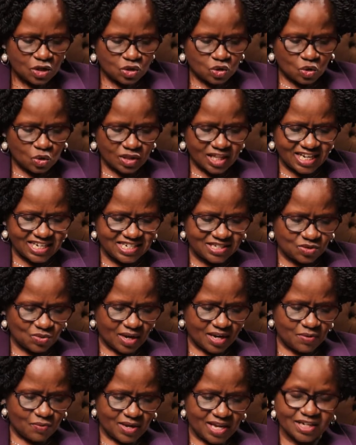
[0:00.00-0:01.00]
So that is
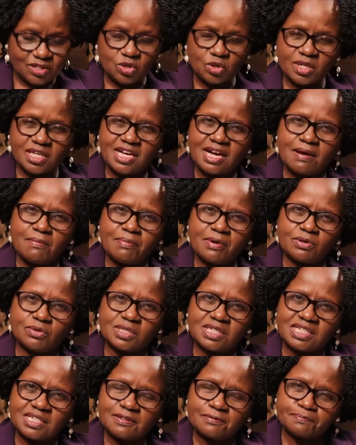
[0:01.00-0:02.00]
why we are talking
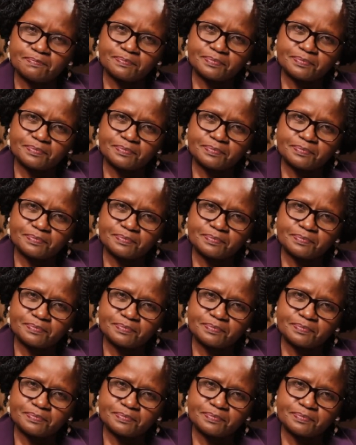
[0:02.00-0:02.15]
about